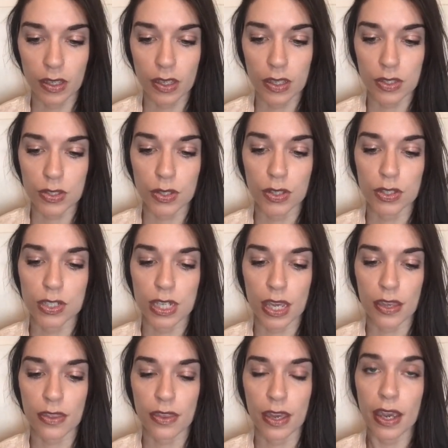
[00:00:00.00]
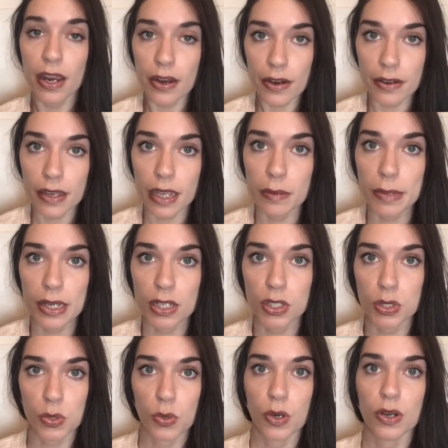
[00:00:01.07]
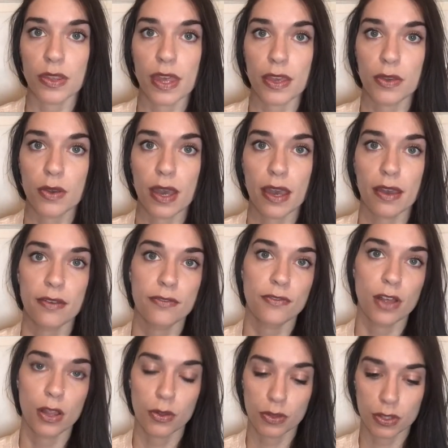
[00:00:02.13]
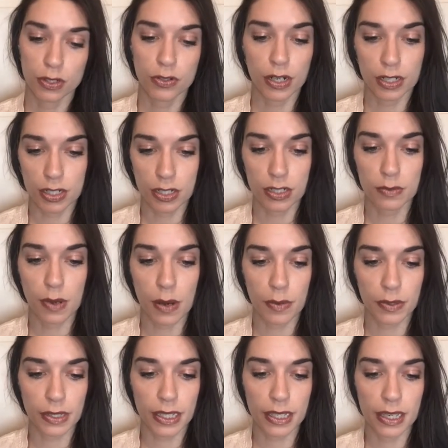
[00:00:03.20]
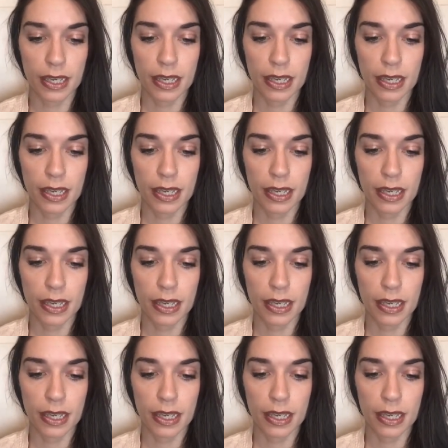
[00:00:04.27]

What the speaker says: So you can check there and make sure that you have followed the directions properly,